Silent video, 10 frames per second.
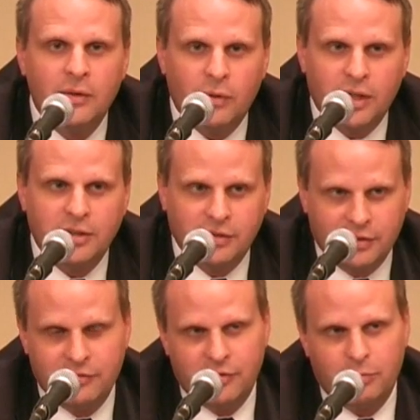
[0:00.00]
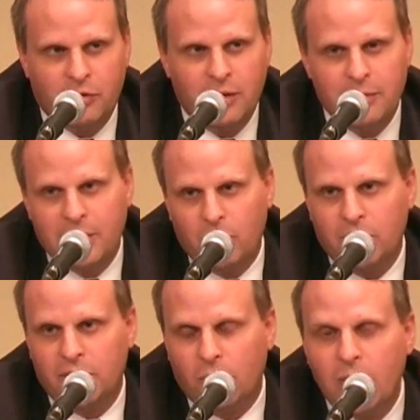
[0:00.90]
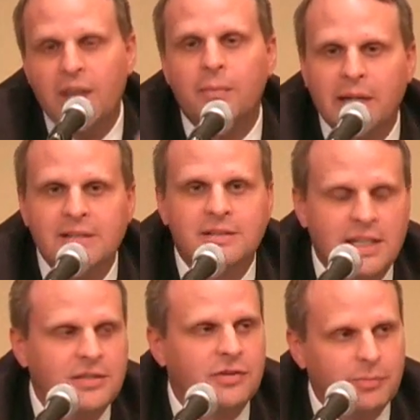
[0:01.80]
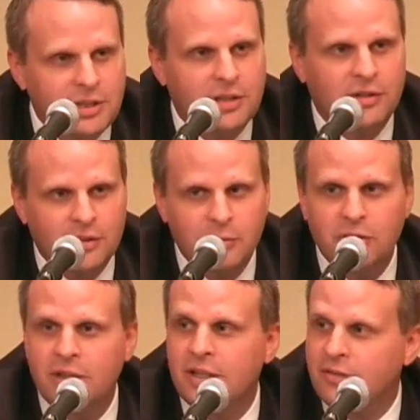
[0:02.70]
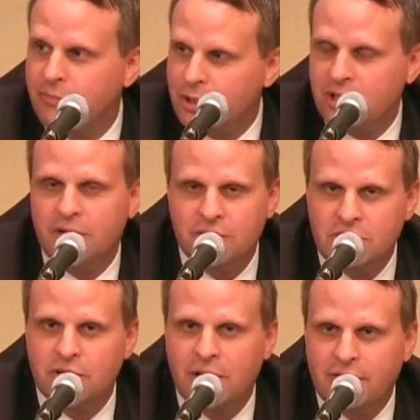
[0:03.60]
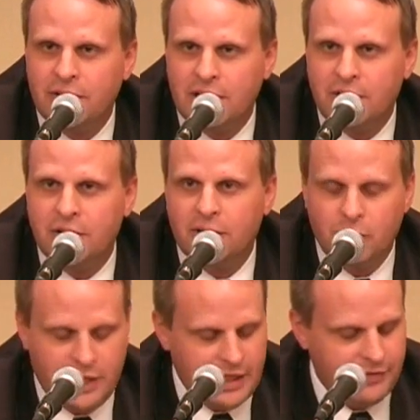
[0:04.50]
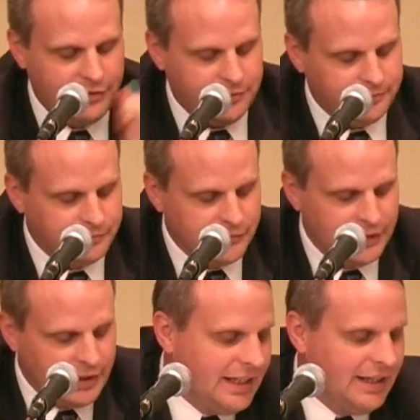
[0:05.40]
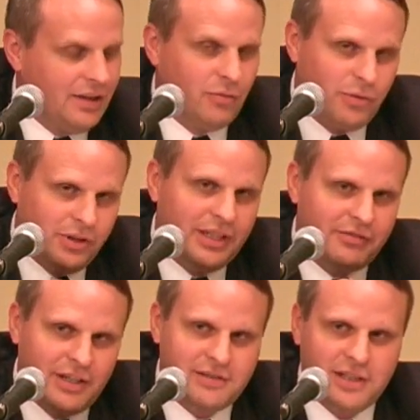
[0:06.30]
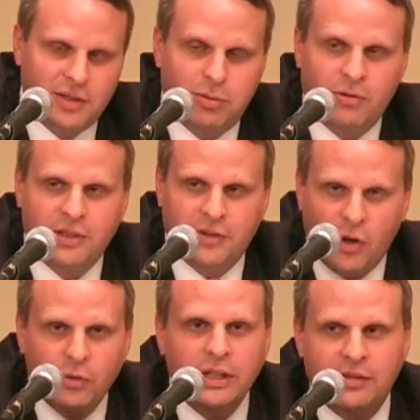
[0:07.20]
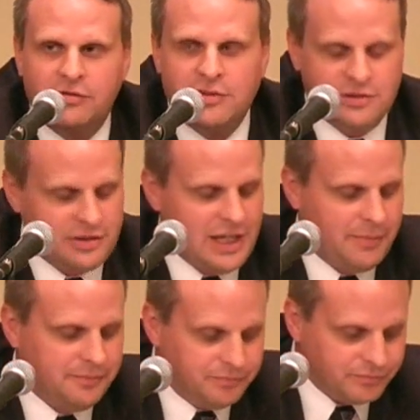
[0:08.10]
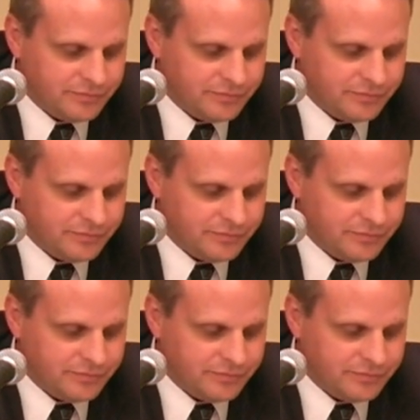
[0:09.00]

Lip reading: We're going to deliver broadband the way that makes sense for the particular community, the particular geographic area, and what have you. Really investing in deploying is only the first step.